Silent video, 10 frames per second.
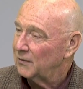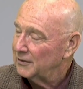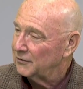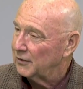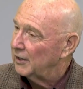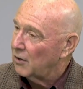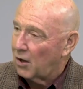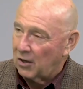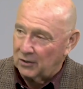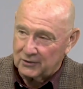Wonderful. And
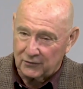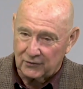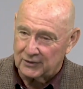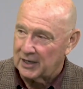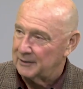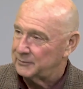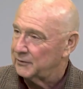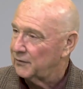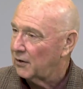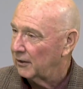all different types
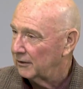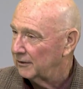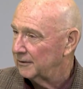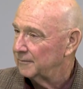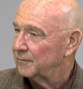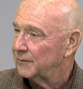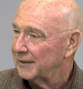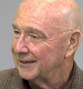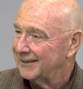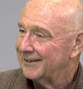of art?
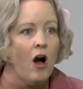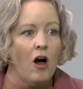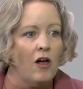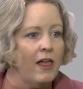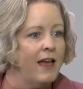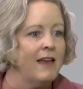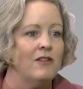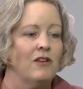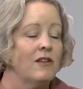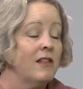For all
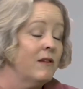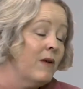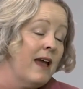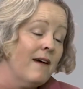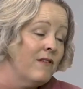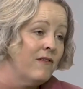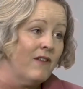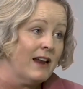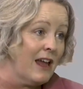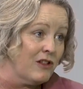ages. And we have a
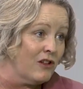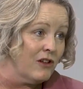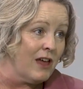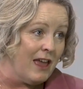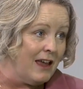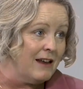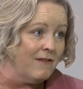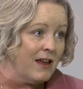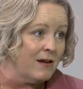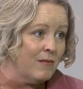financial aid
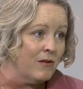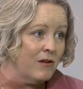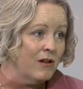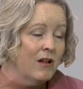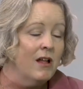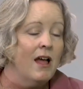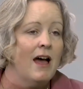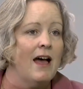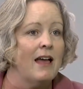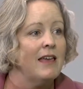available,
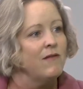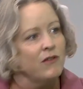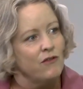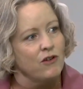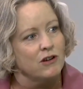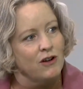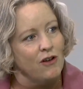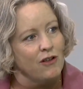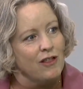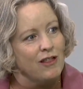even for
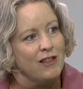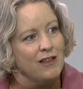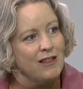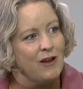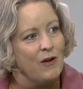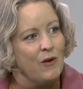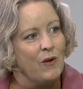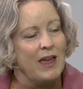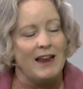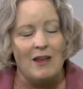adults.
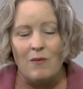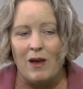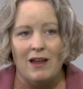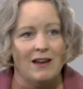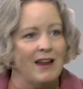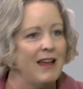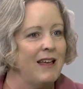So anyone